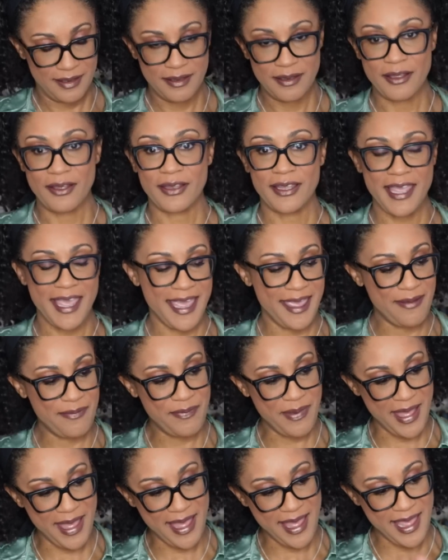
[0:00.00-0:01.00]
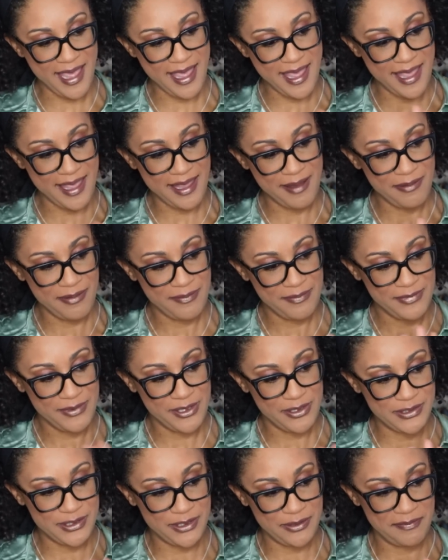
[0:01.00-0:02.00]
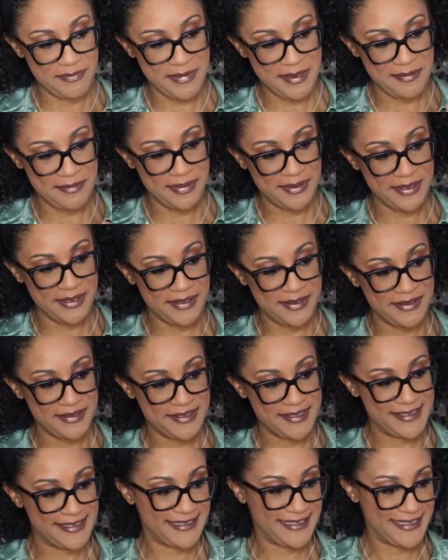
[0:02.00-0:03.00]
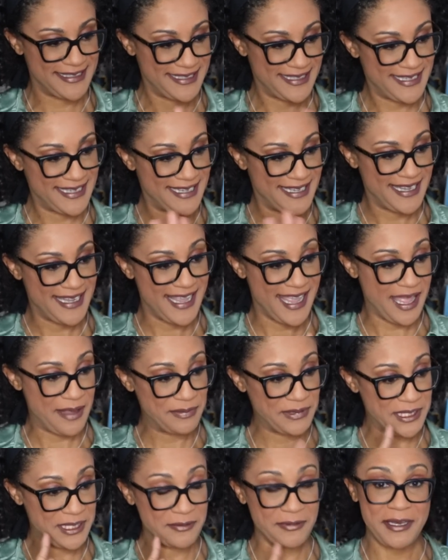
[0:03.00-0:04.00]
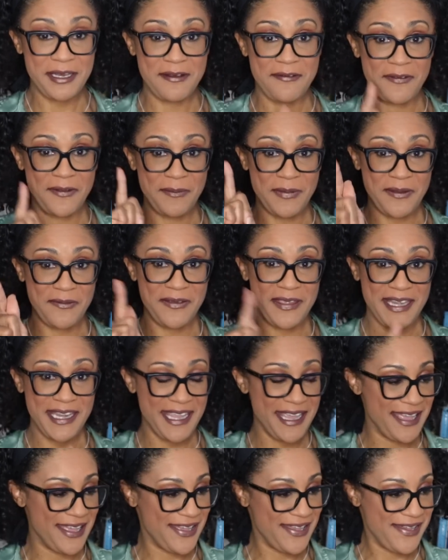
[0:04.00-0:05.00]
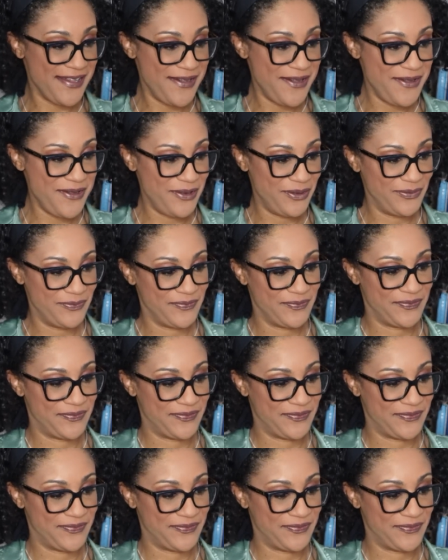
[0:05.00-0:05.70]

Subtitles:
Okay, bye, YouTube members. I'm getting ready to film the video.